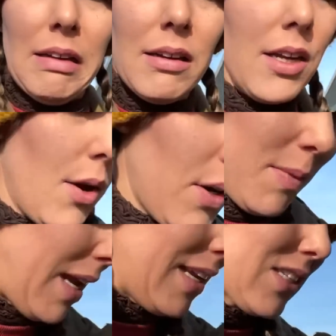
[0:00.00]
you know what I
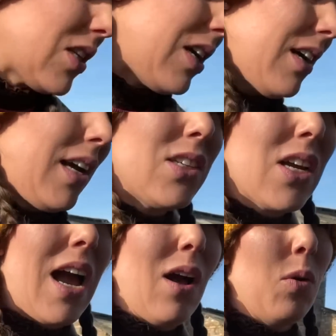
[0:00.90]
mean, it's just
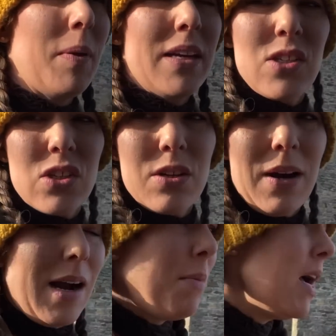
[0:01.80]
can't help it, it's just who
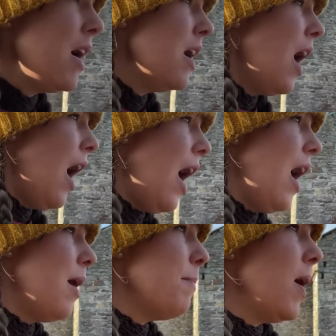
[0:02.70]
I
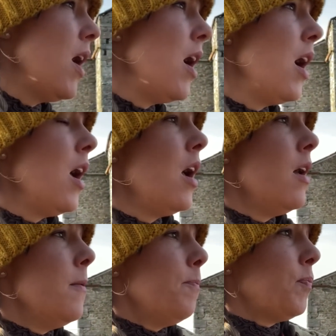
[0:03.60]
am.
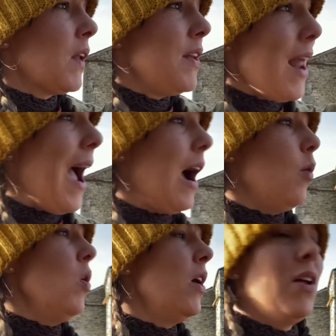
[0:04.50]
Now